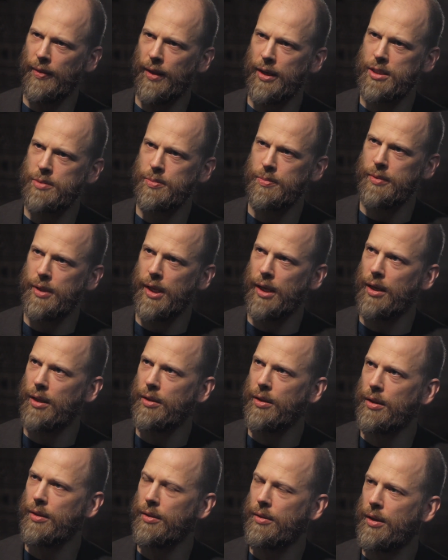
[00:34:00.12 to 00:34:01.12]
and
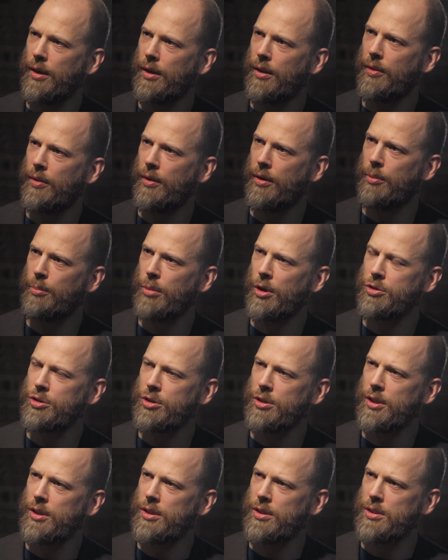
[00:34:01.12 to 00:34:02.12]
their
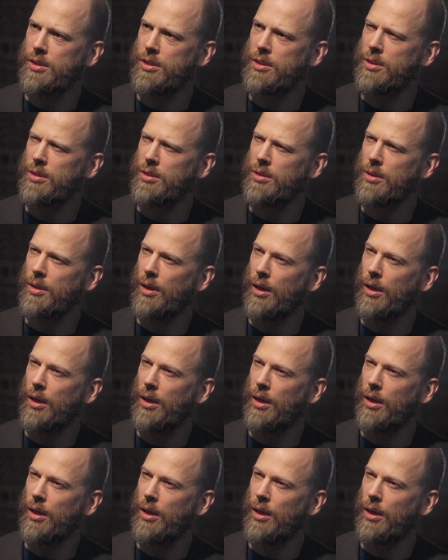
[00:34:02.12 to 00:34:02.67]
budget is